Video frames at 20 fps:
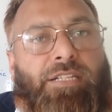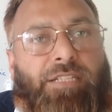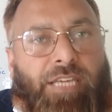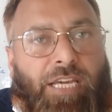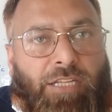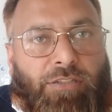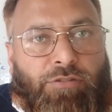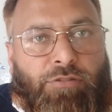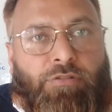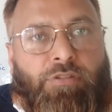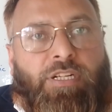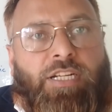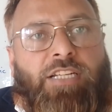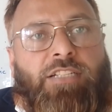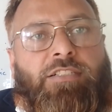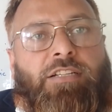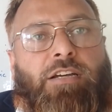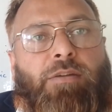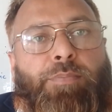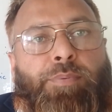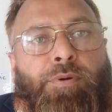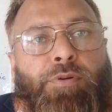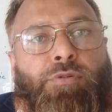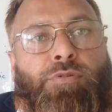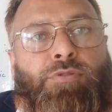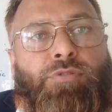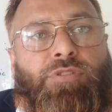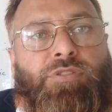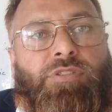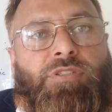cathode rays are
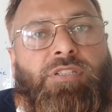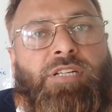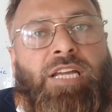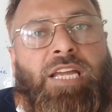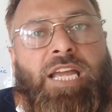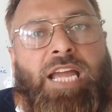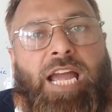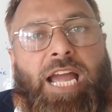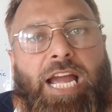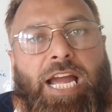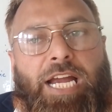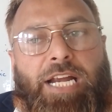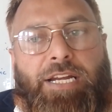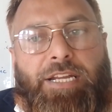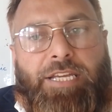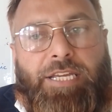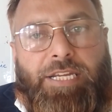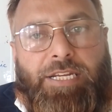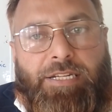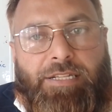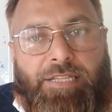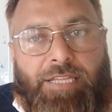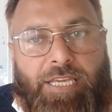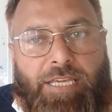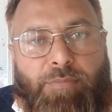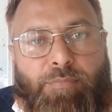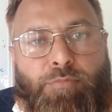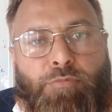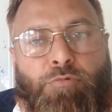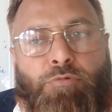produced and
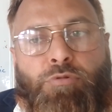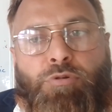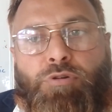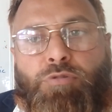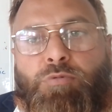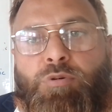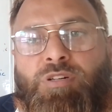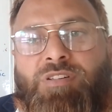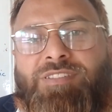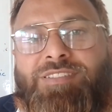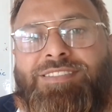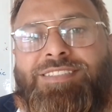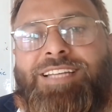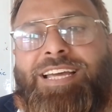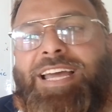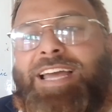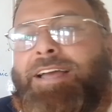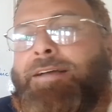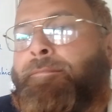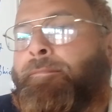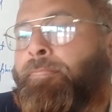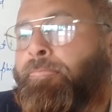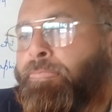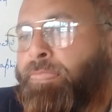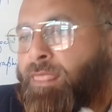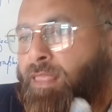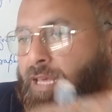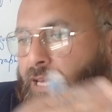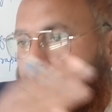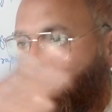they move towards the
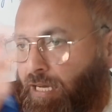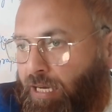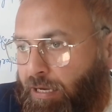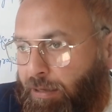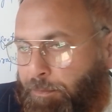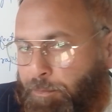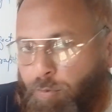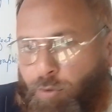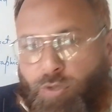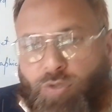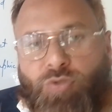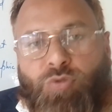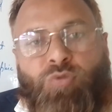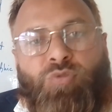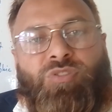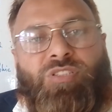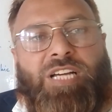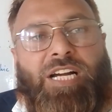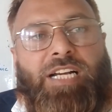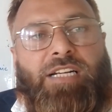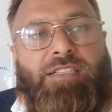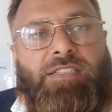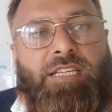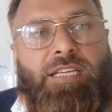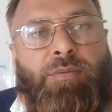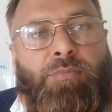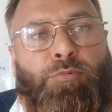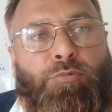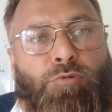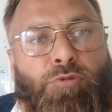positive side,
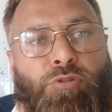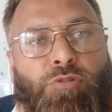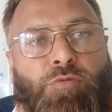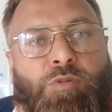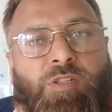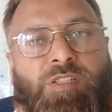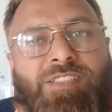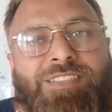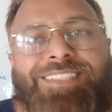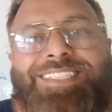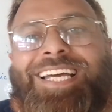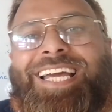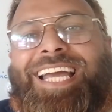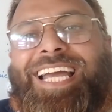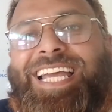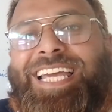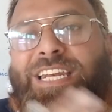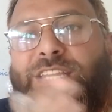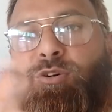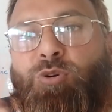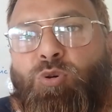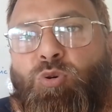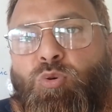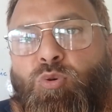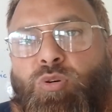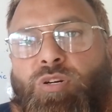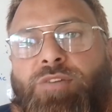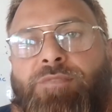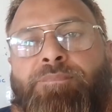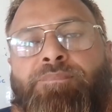they move towards the
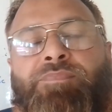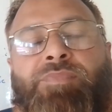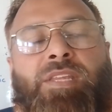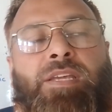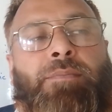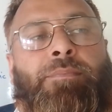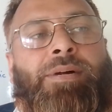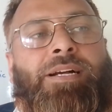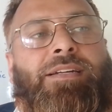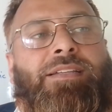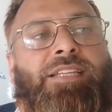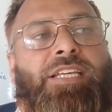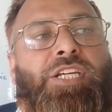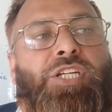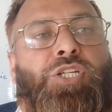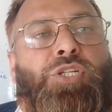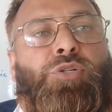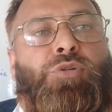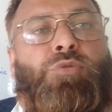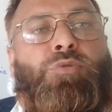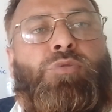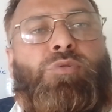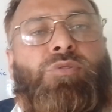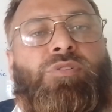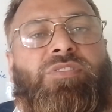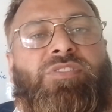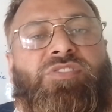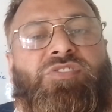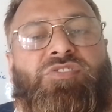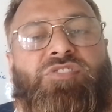anode, but they show
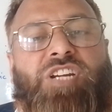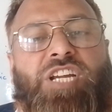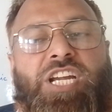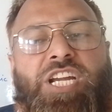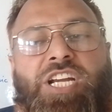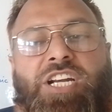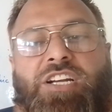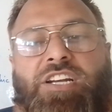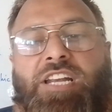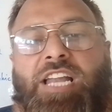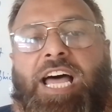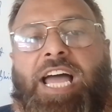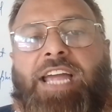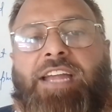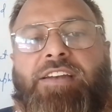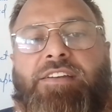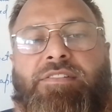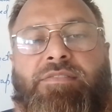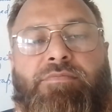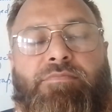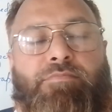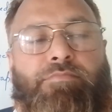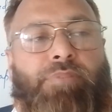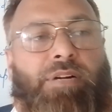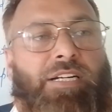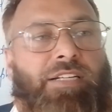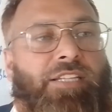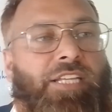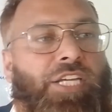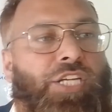straight line,
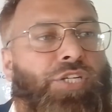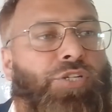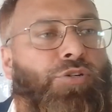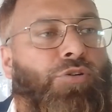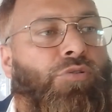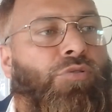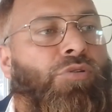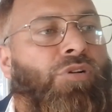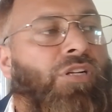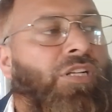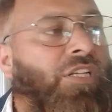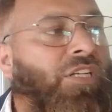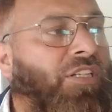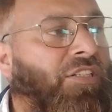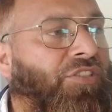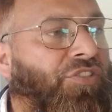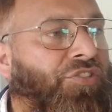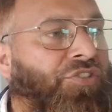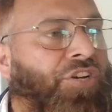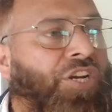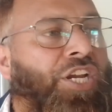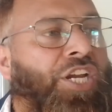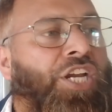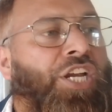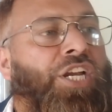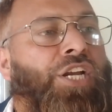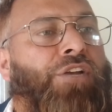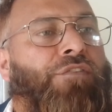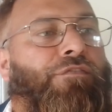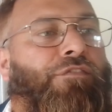but they show
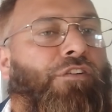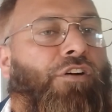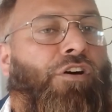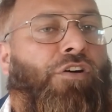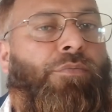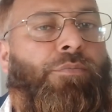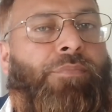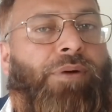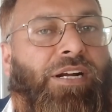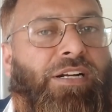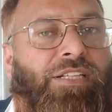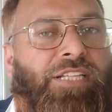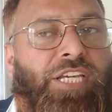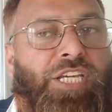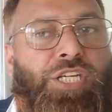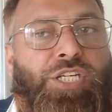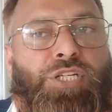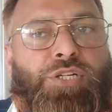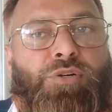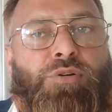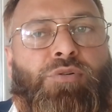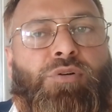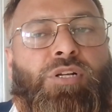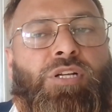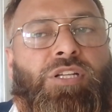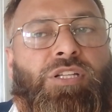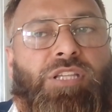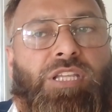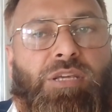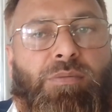straight form, but they
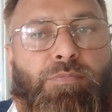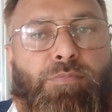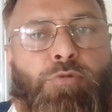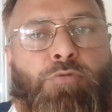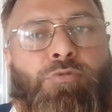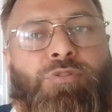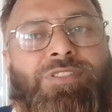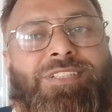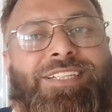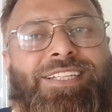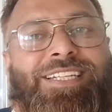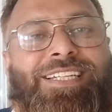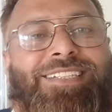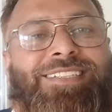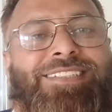moves in a